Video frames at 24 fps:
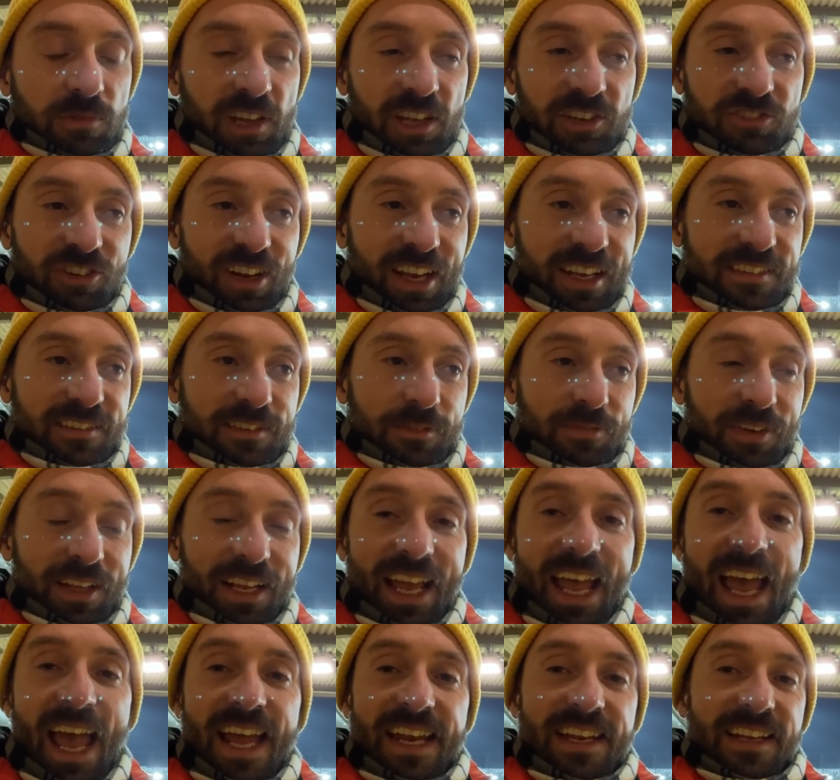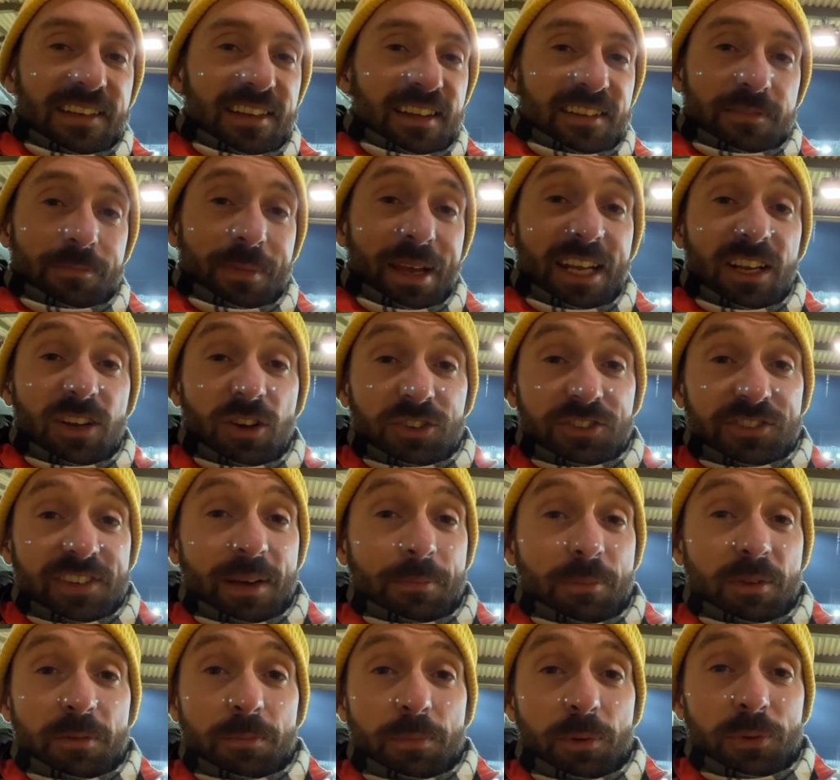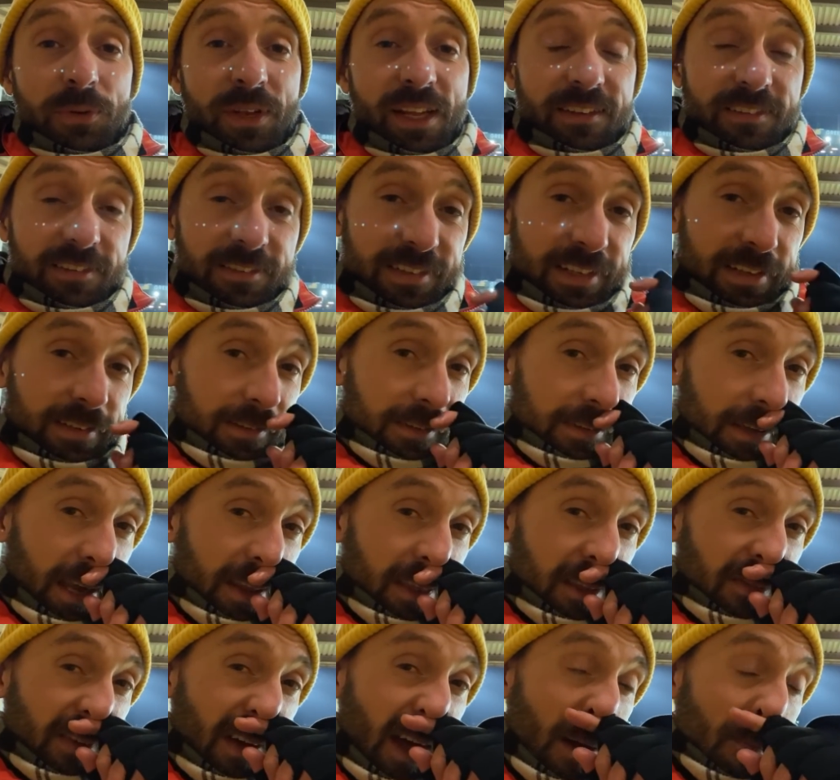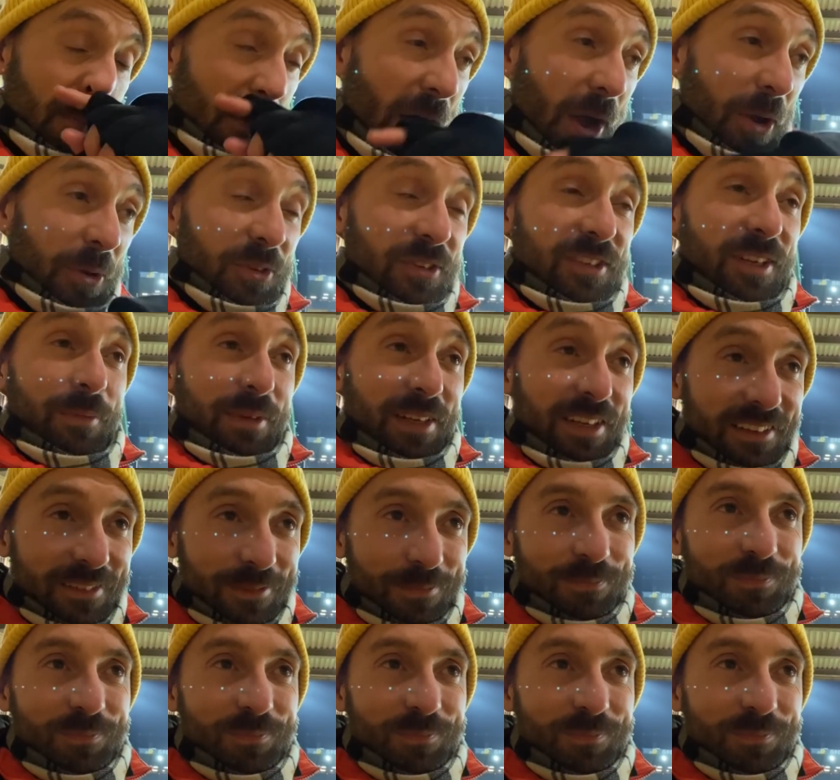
tries to flick a header, doesn't make contact, but the ball nestles inside the far post. I mean,